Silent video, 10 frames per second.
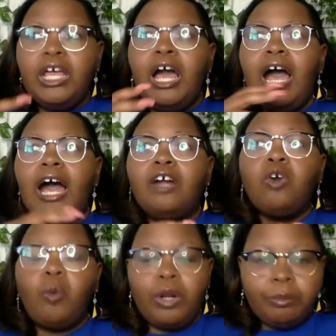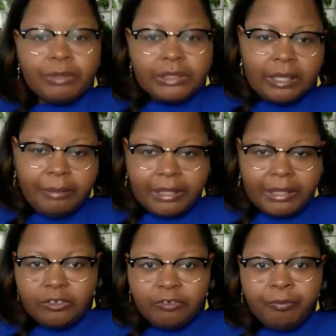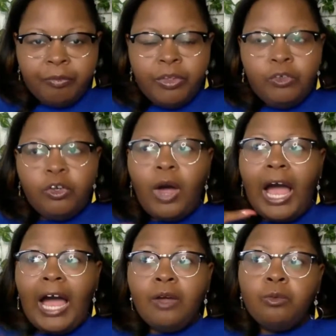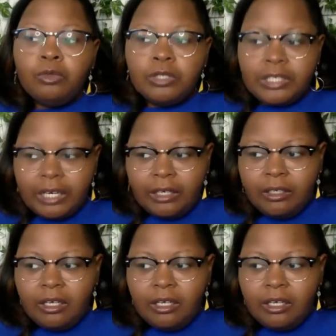how do I want to present myself. I will say